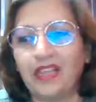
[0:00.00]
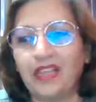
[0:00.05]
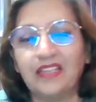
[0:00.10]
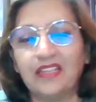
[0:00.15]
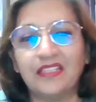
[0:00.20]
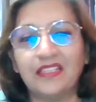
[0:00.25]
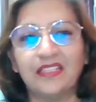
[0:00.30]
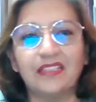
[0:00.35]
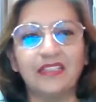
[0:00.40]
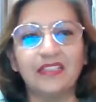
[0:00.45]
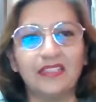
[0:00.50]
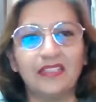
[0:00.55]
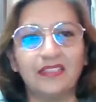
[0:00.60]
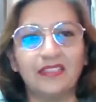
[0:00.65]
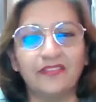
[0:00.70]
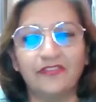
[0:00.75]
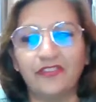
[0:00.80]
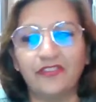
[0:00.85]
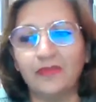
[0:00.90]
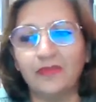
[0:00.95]
until a
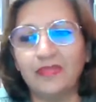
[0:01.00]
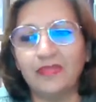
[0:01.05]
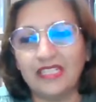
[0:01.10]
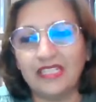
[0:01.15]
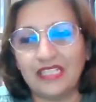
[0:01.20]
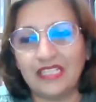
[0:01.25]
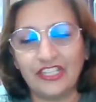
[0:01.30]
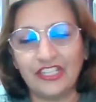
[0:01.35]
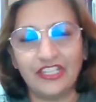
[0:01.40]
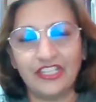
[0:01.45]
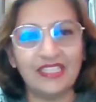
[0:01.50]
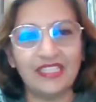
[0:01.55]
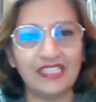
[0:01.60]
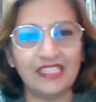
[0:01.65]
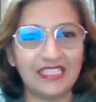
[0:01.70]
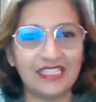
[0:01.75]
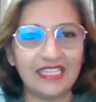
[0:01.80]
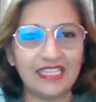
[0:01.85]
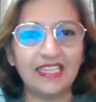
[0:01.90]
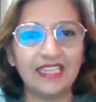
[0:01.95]
firm decision
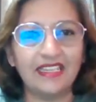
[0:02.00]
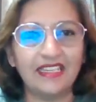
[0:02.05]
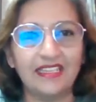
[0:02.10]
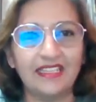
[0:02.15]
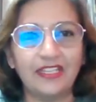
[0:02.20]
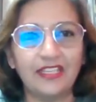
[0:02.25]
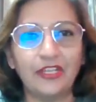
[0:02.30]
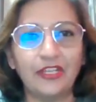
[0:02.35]
is taken,